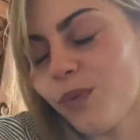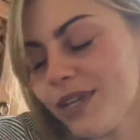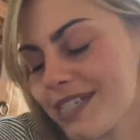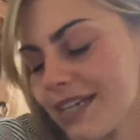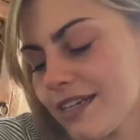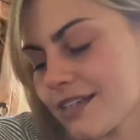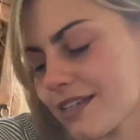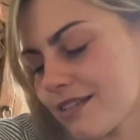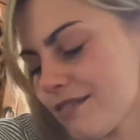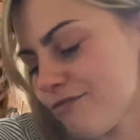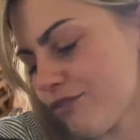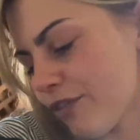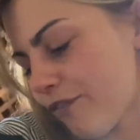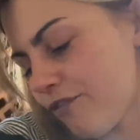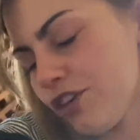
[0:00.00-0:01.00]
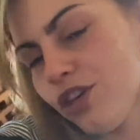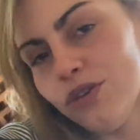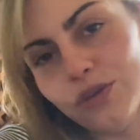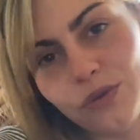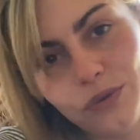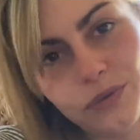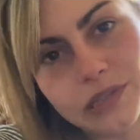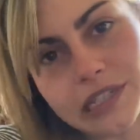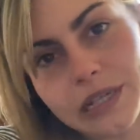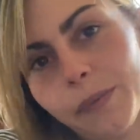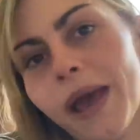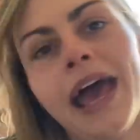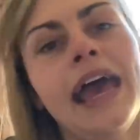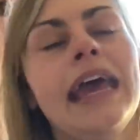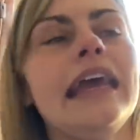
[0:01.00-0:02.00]
did refuse to
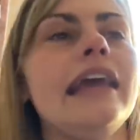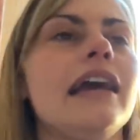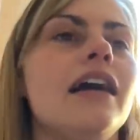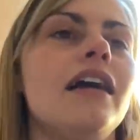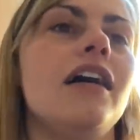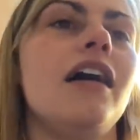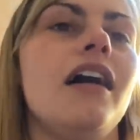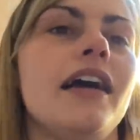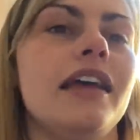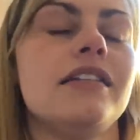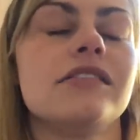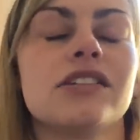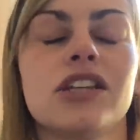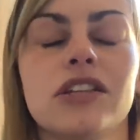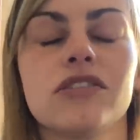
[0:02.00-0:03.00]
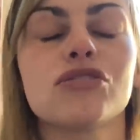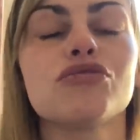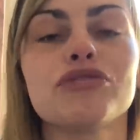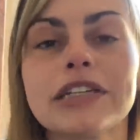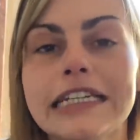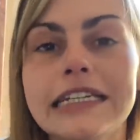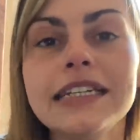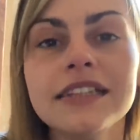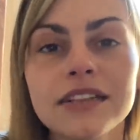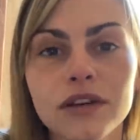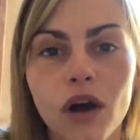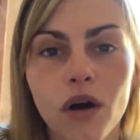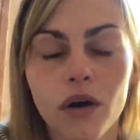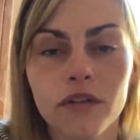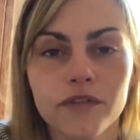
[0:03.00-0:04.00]
pay into the greed
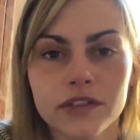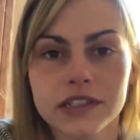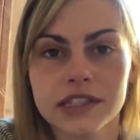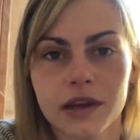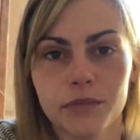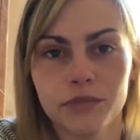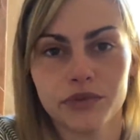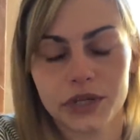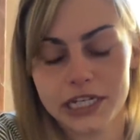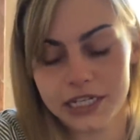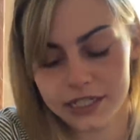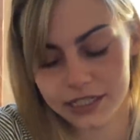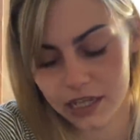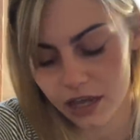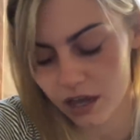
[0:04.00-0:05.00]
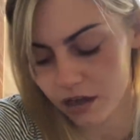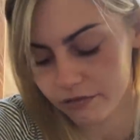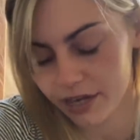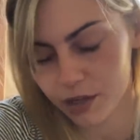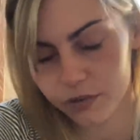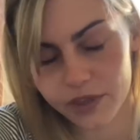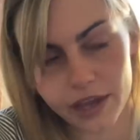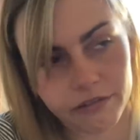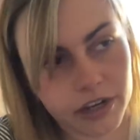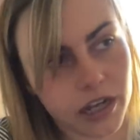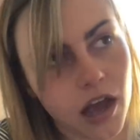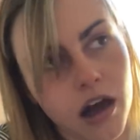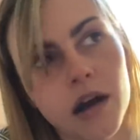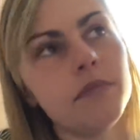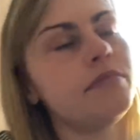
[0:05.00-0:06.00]
of some breeders that are out there. I
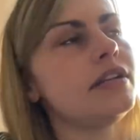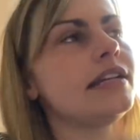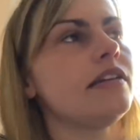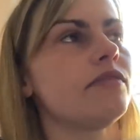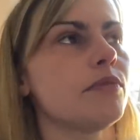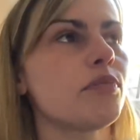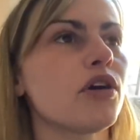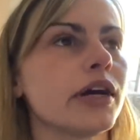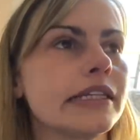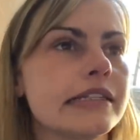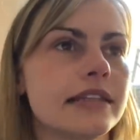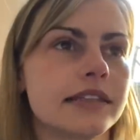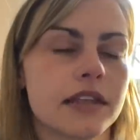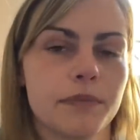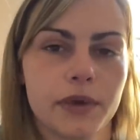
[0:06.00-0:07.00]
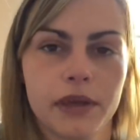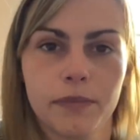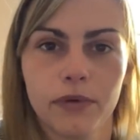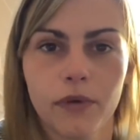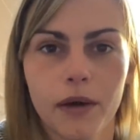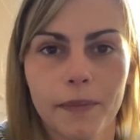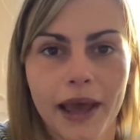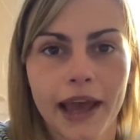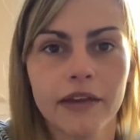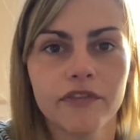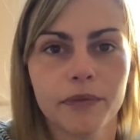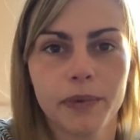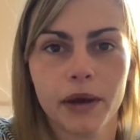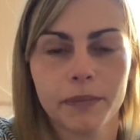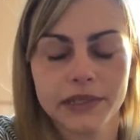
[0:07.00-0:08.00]
can't believe the prices that people are paying
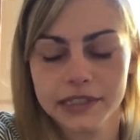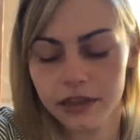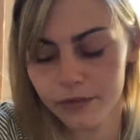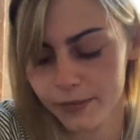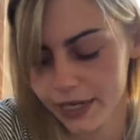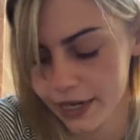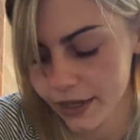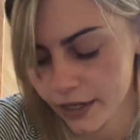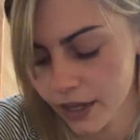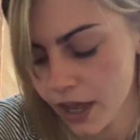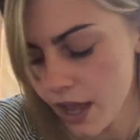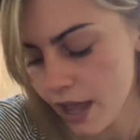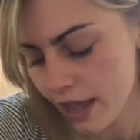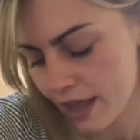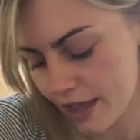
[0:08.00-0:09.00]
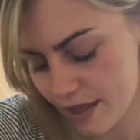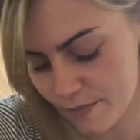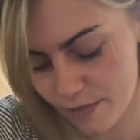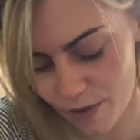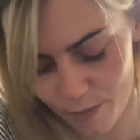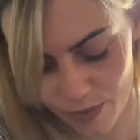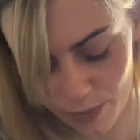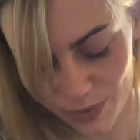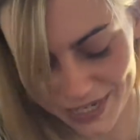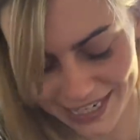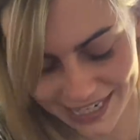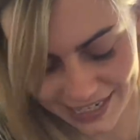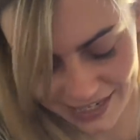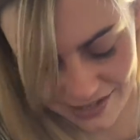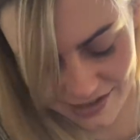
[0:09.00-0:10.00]
for puppies at the minute. But we
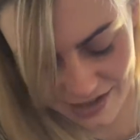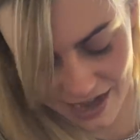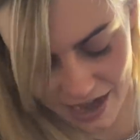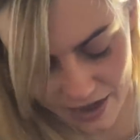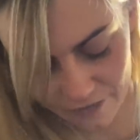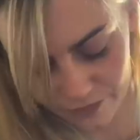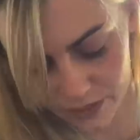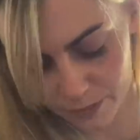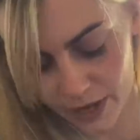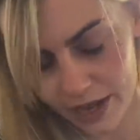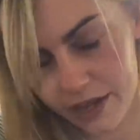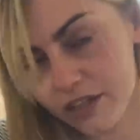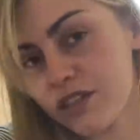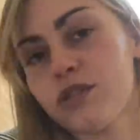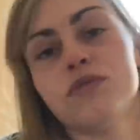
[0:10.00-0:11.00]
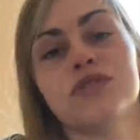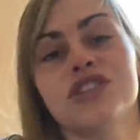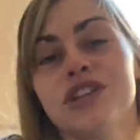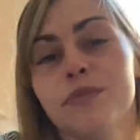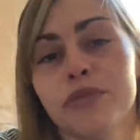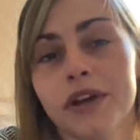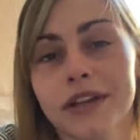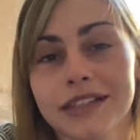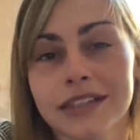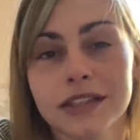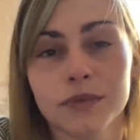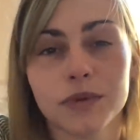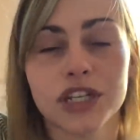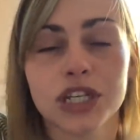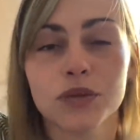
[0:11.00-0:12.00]
didn't have to pay extortionate
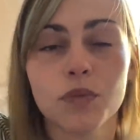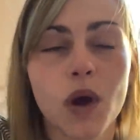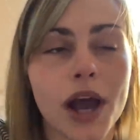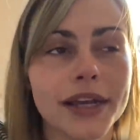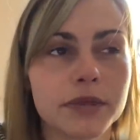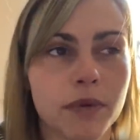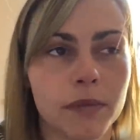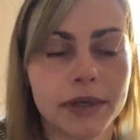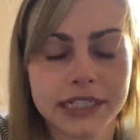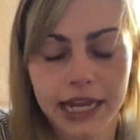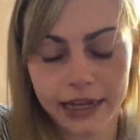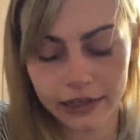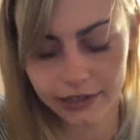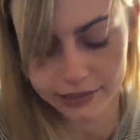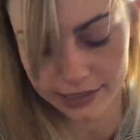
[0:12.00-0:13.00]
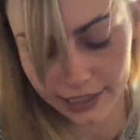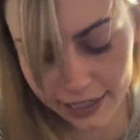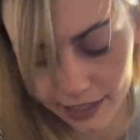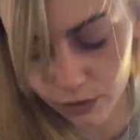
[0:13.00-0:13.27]
prices, which is why it's probably taking us a little